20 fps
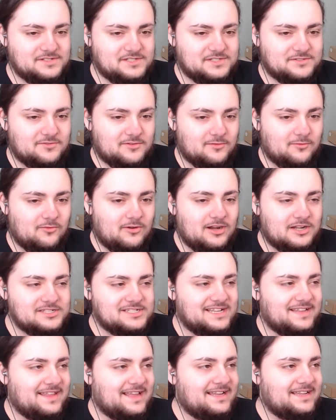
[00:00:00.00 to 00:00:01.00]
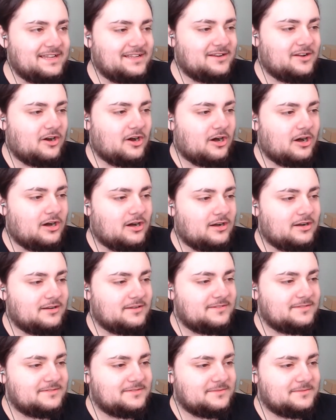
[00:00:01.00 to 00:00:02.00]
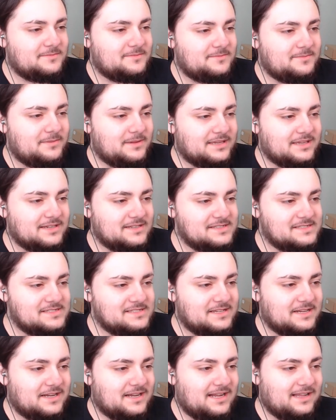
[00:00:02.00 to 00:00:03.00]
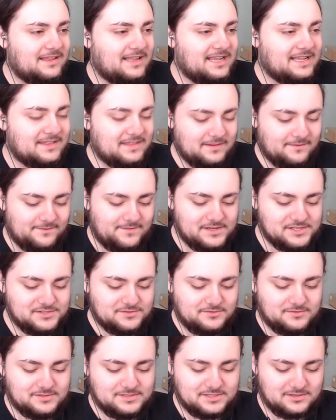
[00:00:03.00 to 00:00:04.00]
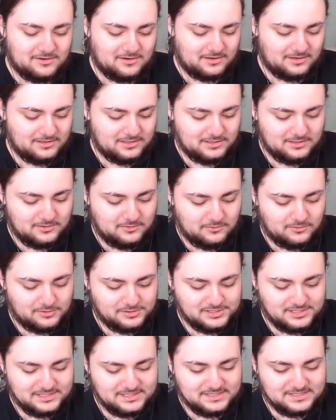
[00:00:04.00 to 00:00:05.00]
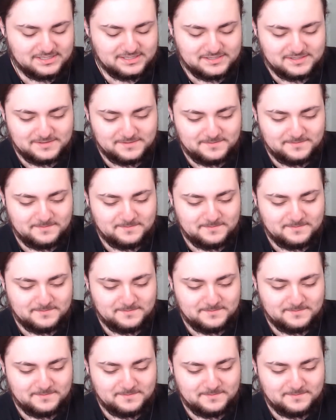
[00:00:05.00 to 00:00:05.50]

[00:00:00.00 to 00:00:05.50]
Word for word: I was just sort of watching that in awe because uh, like the visuals are gorgeous.